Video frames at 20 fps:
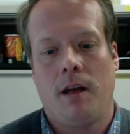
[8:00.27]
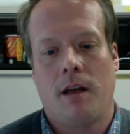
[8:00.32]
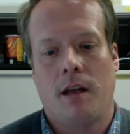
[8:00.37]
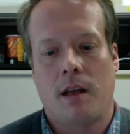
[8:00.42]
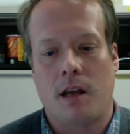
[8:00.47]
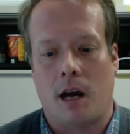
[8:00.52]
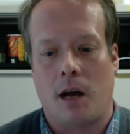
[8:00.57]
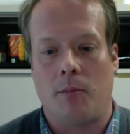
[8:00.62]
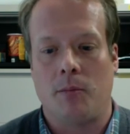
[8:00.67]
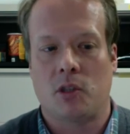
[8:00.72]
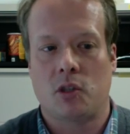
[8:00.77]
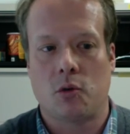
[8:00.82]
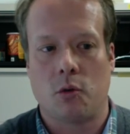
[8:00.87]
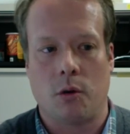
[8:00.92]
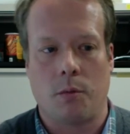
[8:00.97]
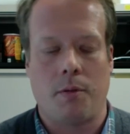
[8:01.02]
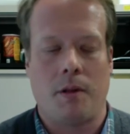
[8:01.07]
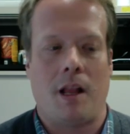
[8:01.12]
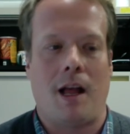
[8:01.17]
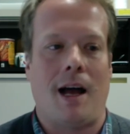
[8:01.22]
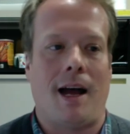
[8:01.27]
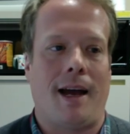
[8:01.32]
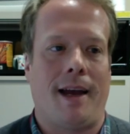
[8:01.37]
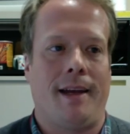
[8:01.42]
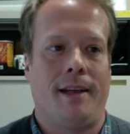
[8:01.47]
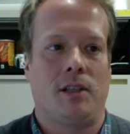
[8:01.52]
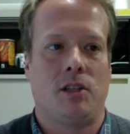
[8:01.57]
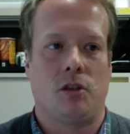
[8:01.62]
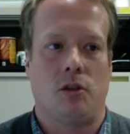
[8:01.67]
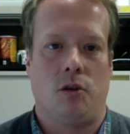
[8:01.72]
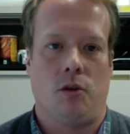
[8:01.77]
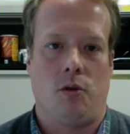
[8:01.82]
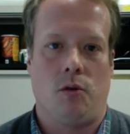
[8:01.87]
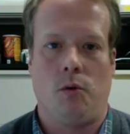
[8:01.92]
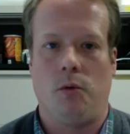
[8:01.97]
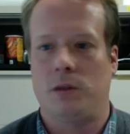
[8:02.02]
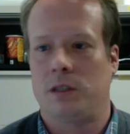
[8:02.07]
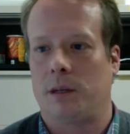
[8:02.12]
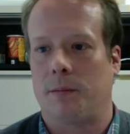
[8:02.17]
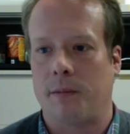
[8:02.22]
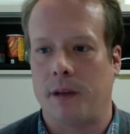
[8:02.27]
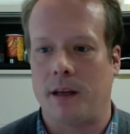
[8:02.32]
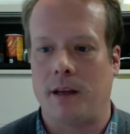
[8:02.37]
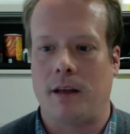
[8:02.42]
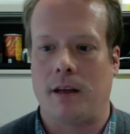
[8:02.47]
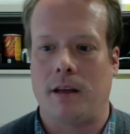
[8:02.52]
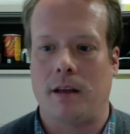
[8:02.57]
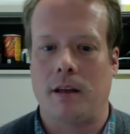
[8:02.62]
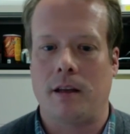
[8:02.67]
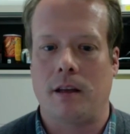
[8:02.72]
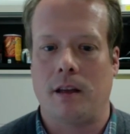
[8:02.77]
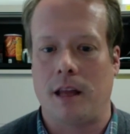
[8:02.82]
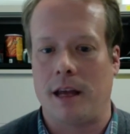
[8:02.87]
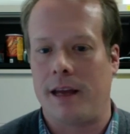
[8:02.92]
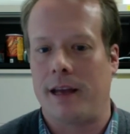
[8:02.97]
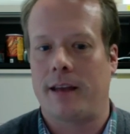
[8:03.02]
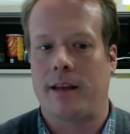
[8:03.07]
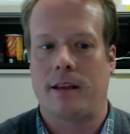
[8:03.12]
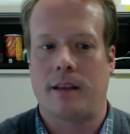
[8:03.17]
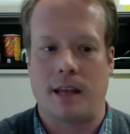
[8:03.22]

comes to apply to something like